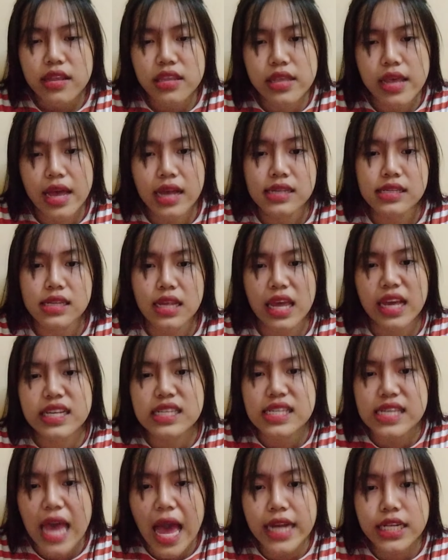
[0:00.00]
Yes,
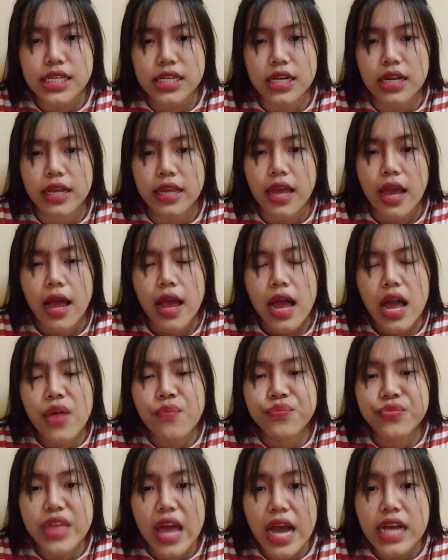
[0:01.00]
exactly.
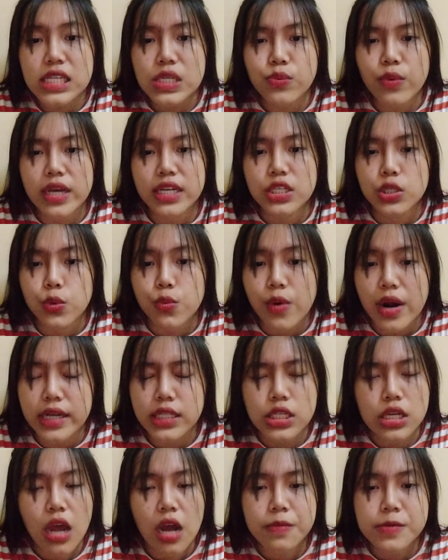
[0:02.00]
And that's where
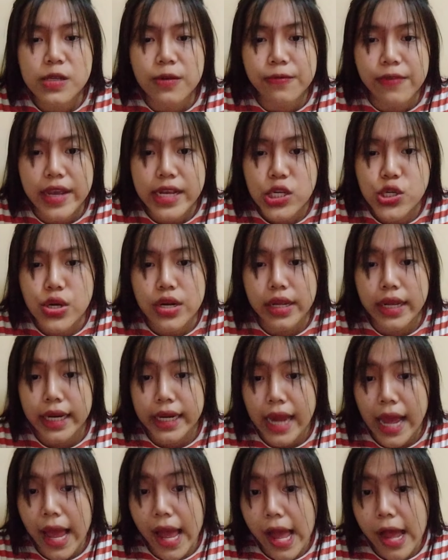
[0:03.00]
direct observation
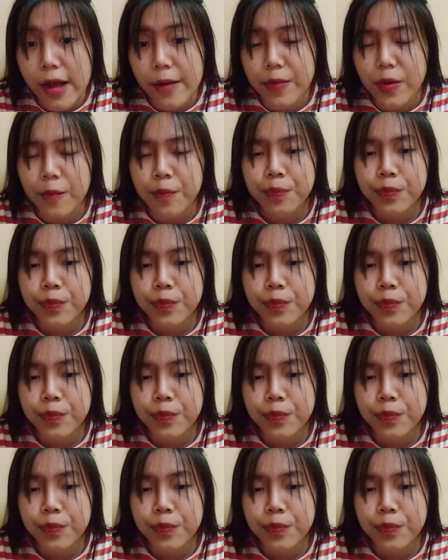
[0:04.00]
can help.